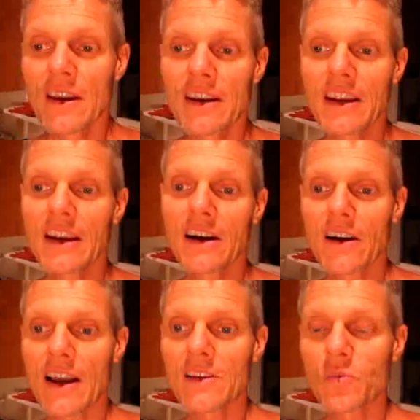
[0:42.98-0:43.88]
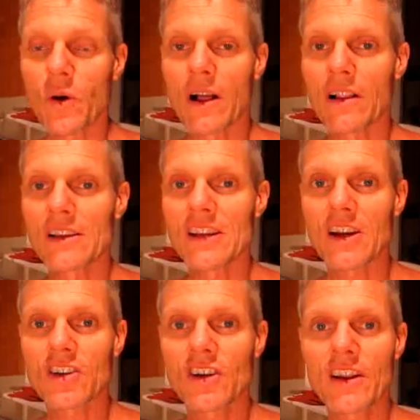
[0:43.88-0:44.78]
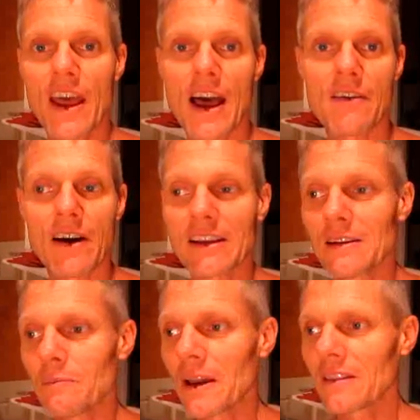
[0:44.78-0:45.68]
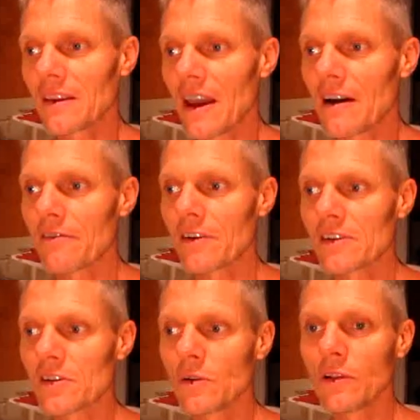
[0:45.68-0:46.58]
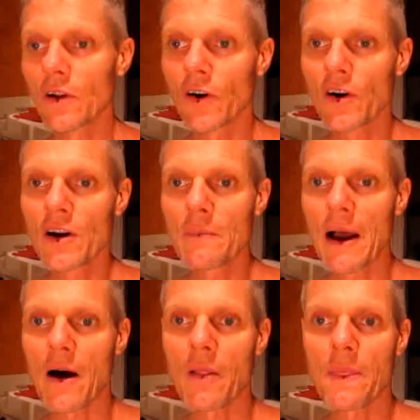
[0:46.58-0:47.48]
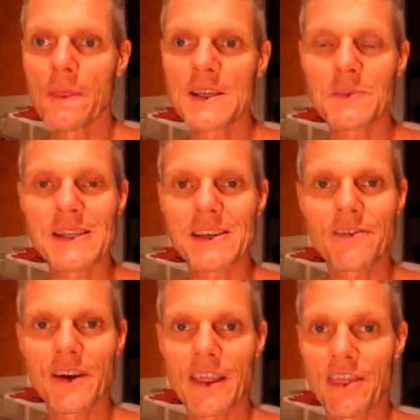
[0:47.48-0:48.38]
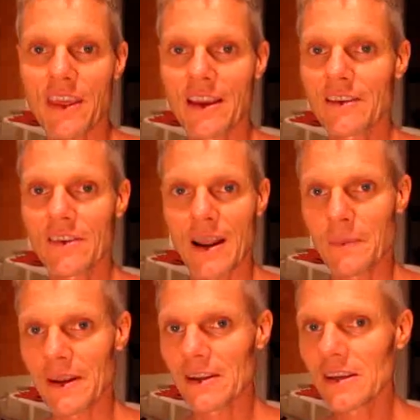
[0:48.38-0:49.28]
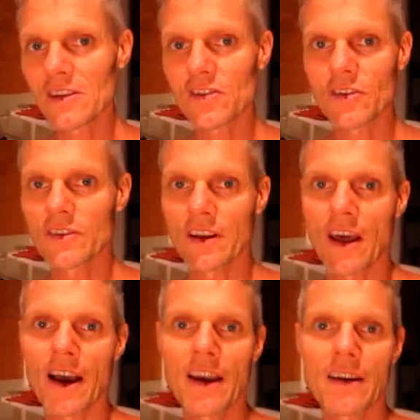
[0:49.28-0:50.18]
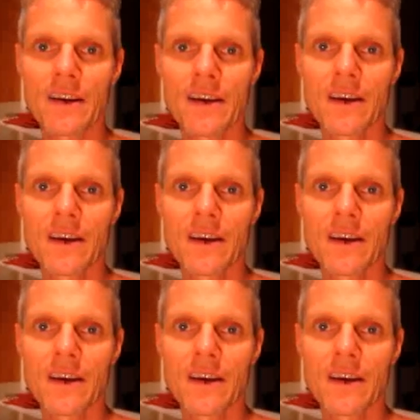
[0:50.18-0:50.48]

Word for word: near as well as I should have. I didn't make the effort to learn about specific things that I'm going to teach you tonight.